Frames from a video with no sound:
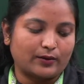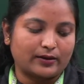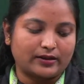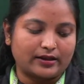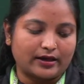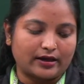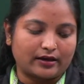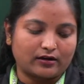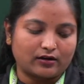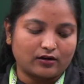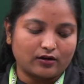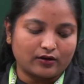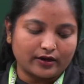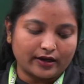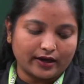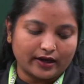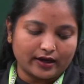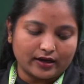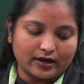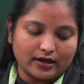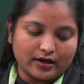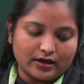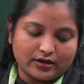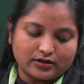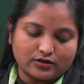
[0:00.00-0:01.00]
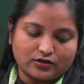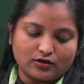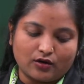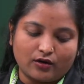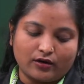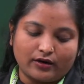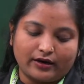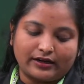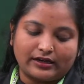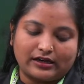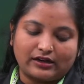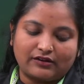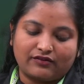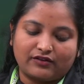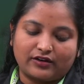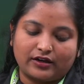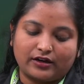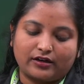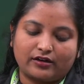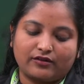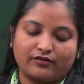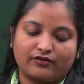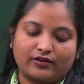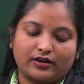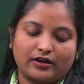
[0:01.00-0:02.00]
Okay, so different
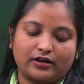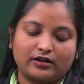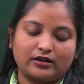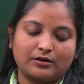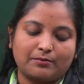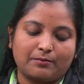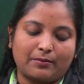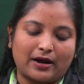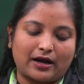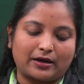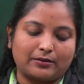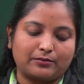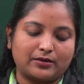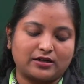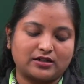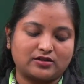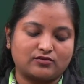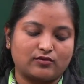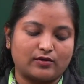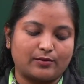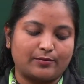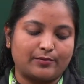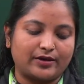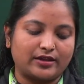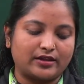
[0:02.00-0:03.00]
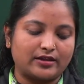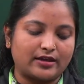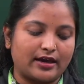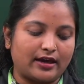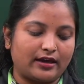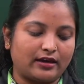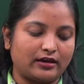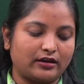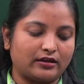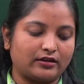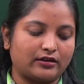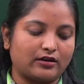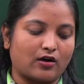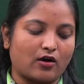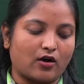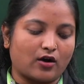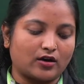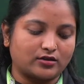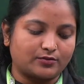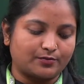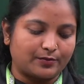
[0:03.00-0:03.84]
departments will be there in the hospital.